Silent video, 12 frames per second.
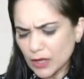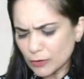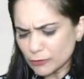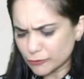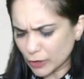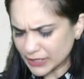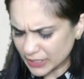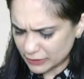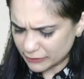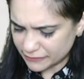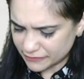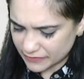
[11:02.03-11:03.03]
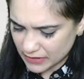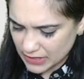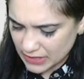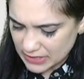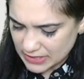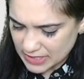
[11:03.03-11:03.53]
What if
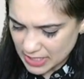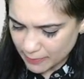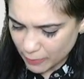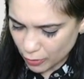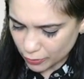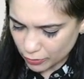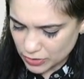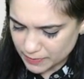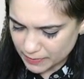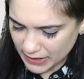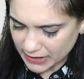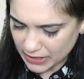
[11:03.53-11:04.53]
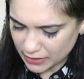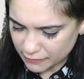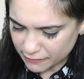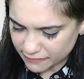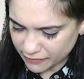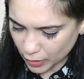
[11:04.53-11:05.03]
C borrows money
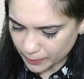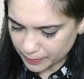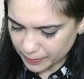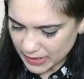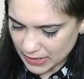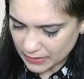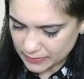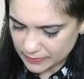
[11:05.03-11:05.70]
from P?